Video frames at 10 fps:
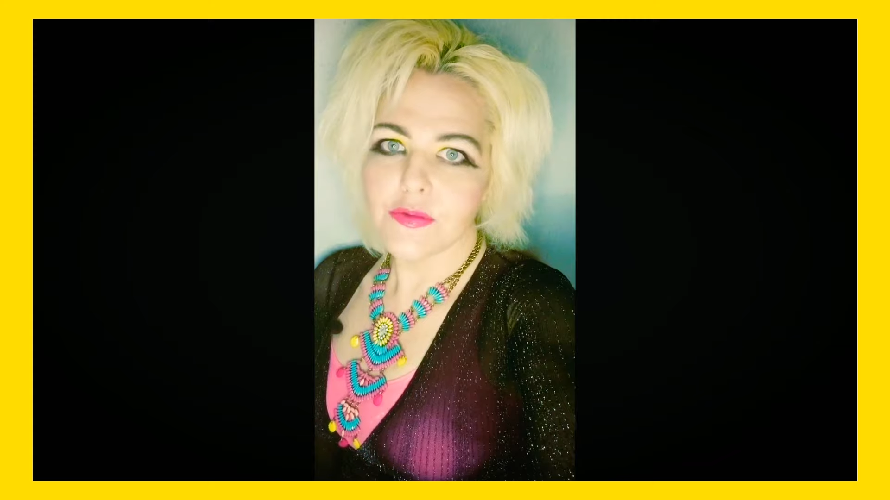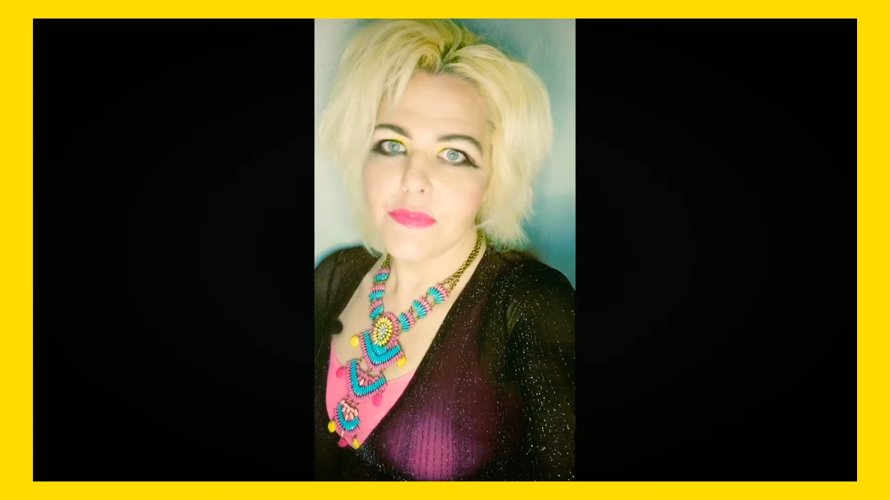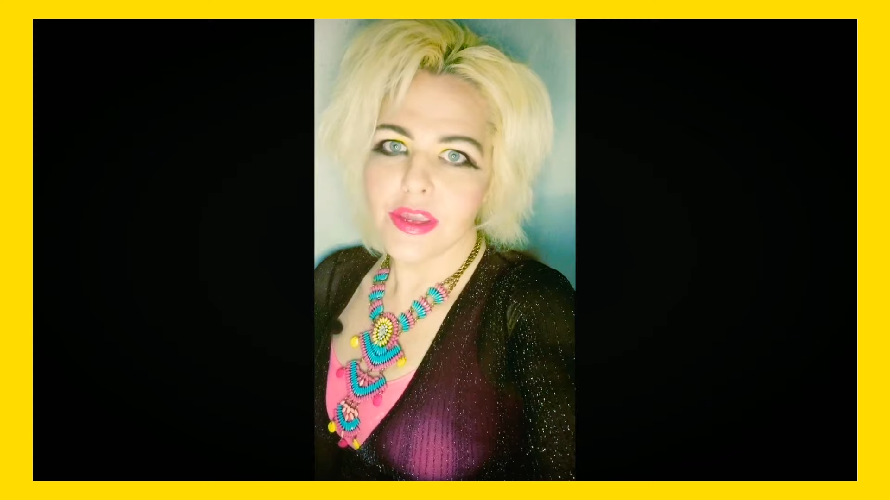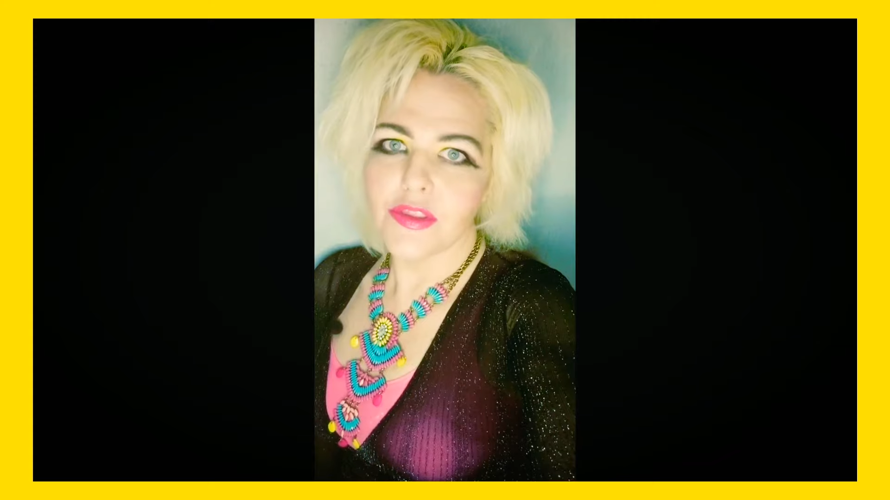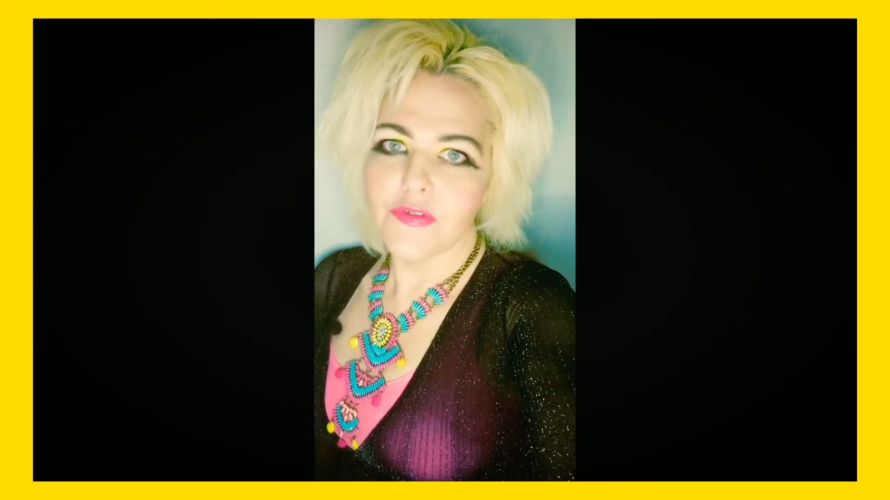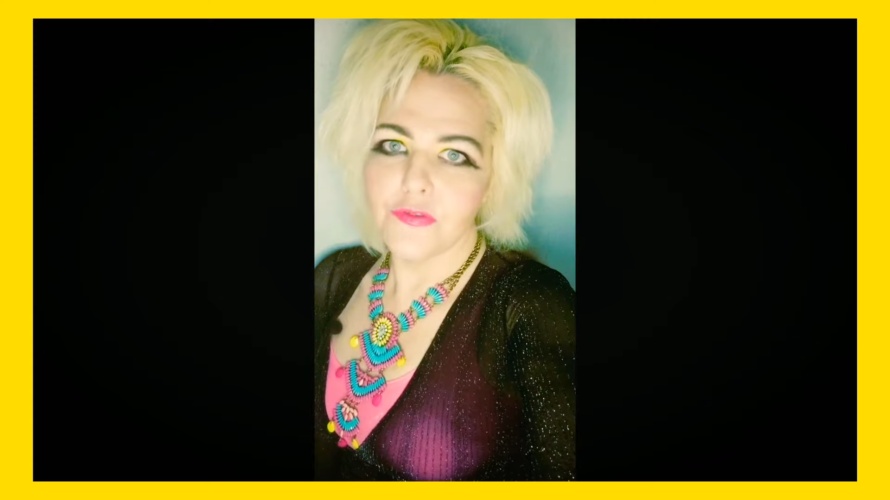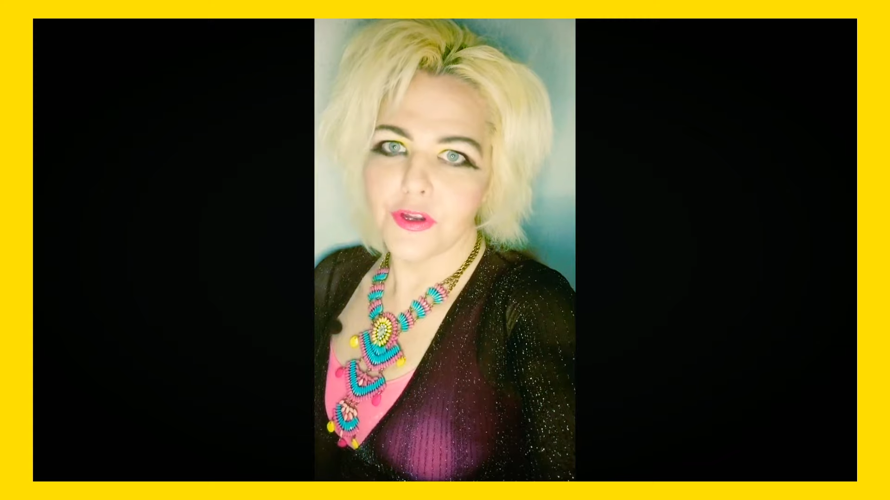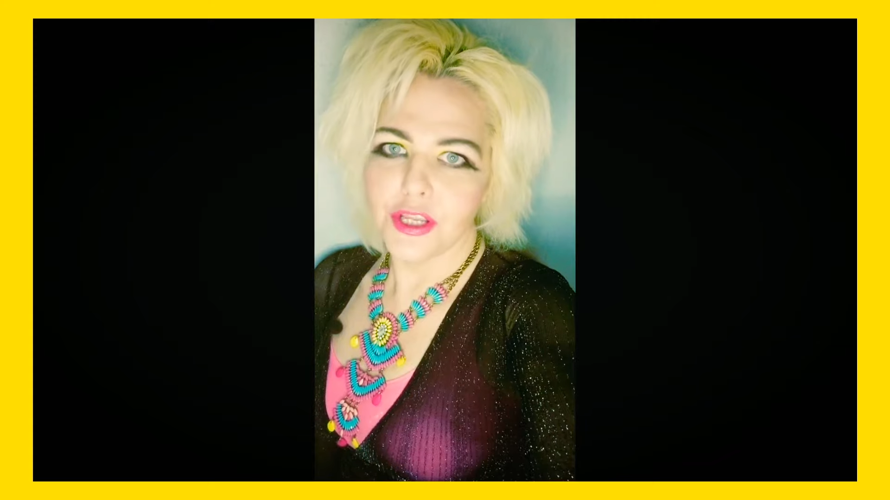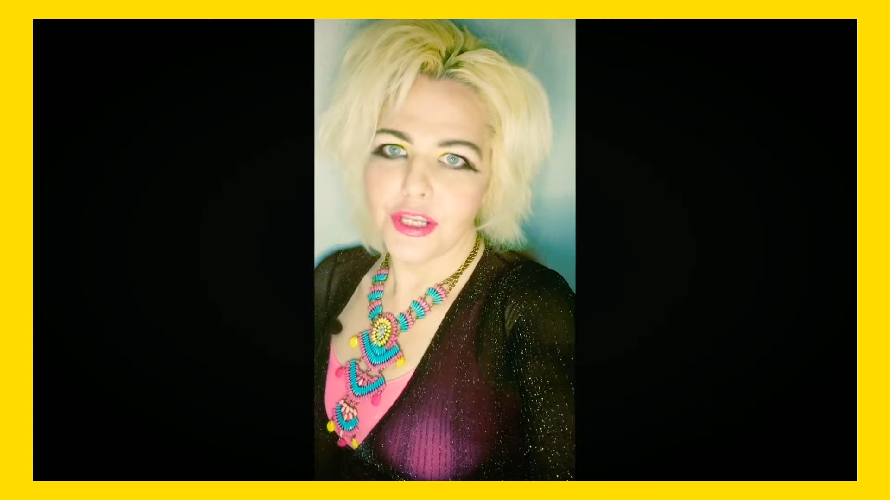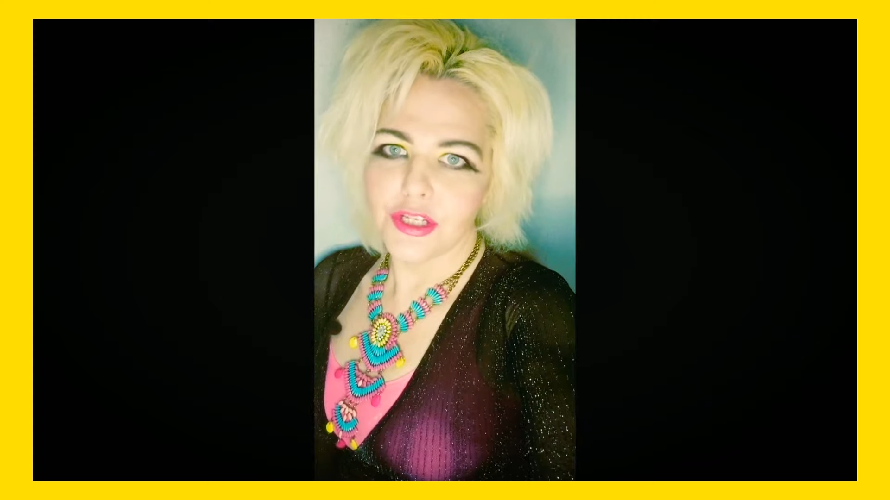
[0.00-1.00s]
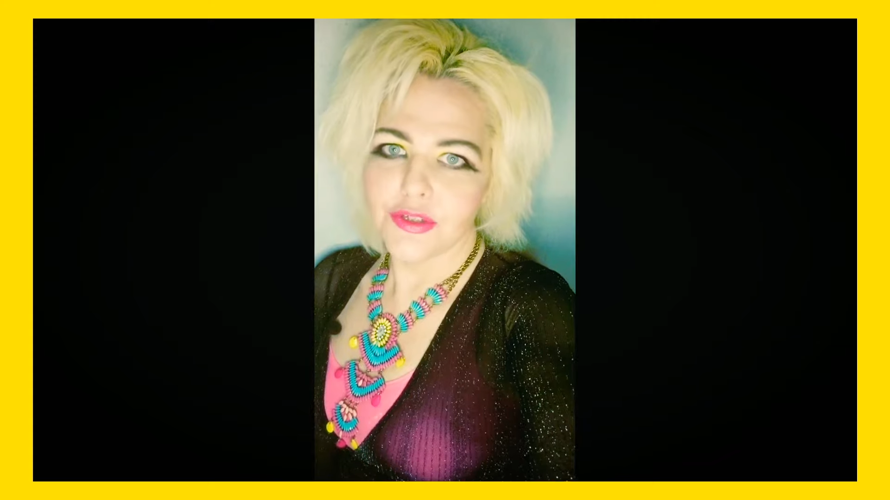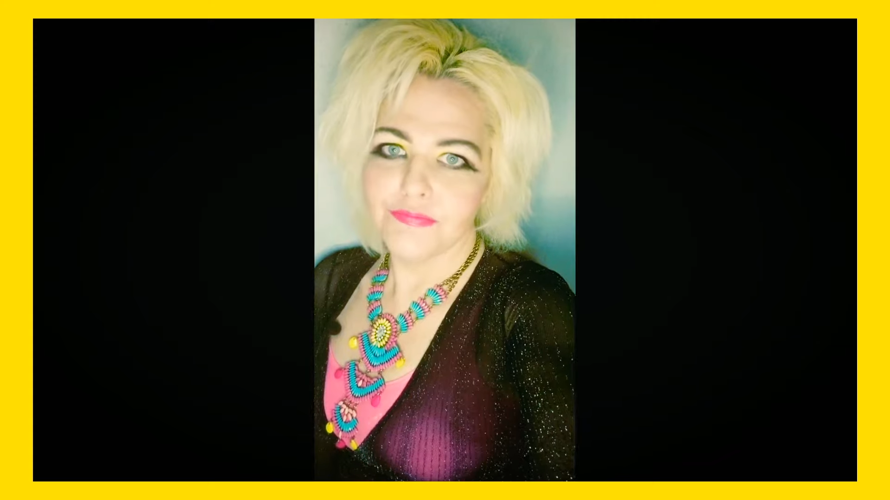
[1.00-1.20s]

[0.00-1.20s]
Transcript: me the footage.